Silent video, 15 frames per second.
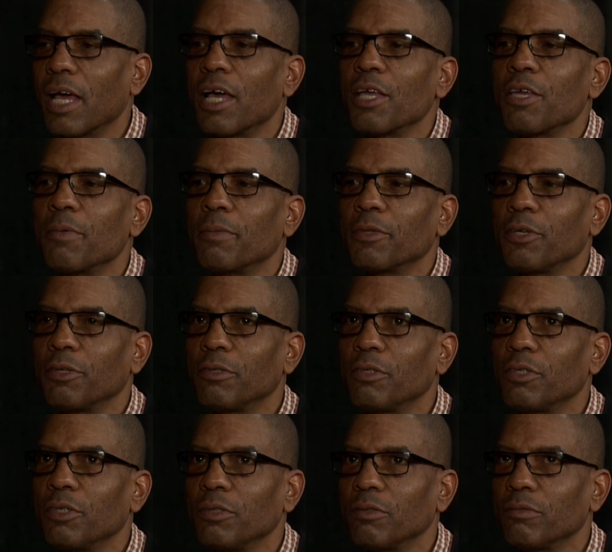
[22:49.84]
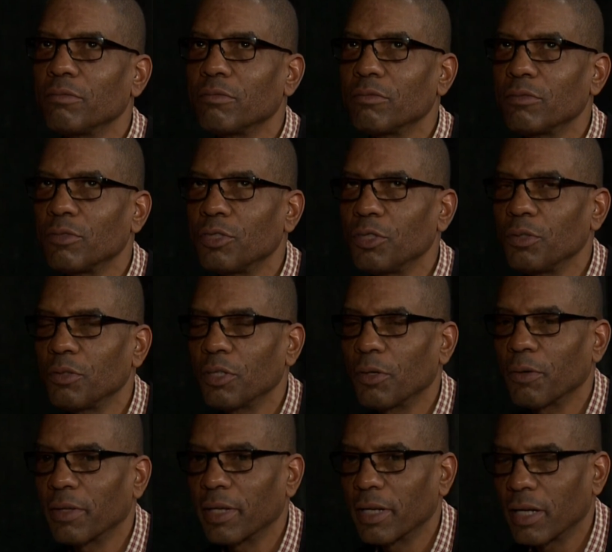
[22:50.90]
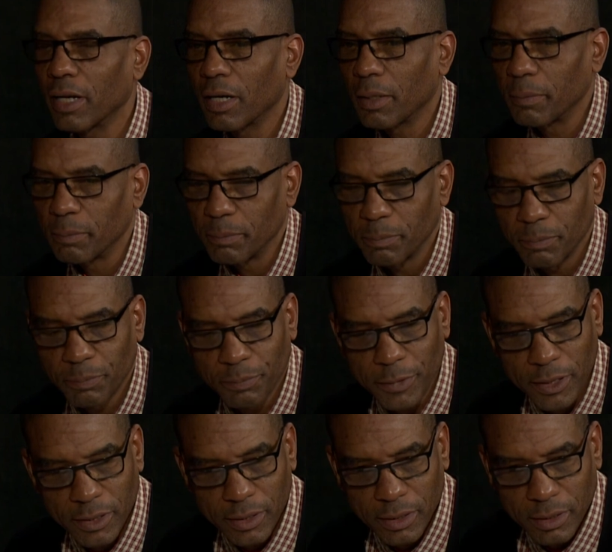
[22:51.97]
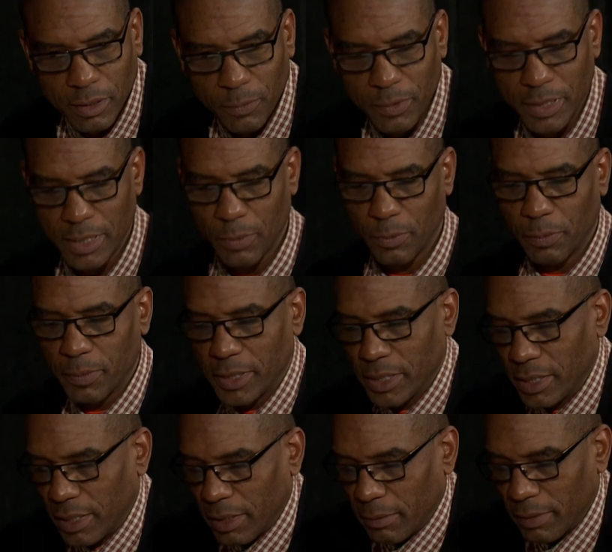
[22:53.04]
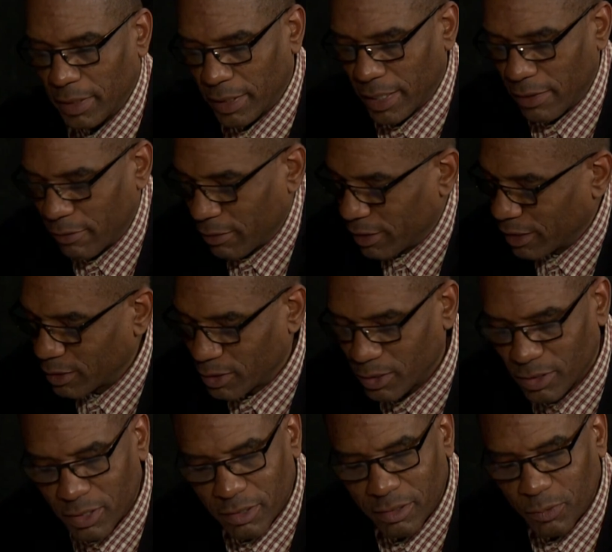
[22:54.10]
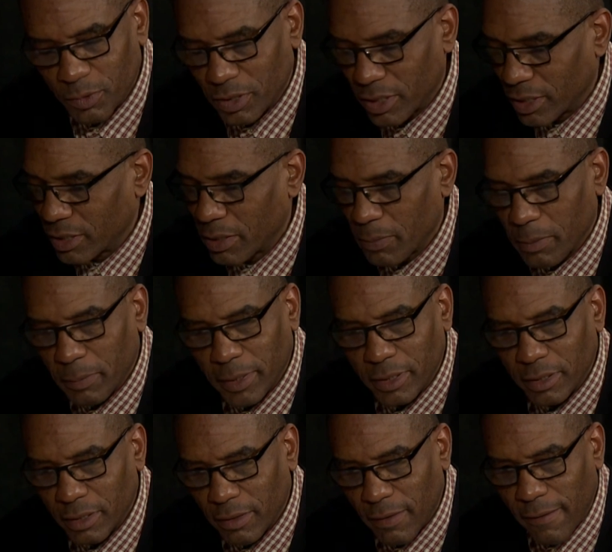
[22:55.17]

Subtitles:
You do you know that what's that woman's name? I can't. Just was on the tip of my tongue.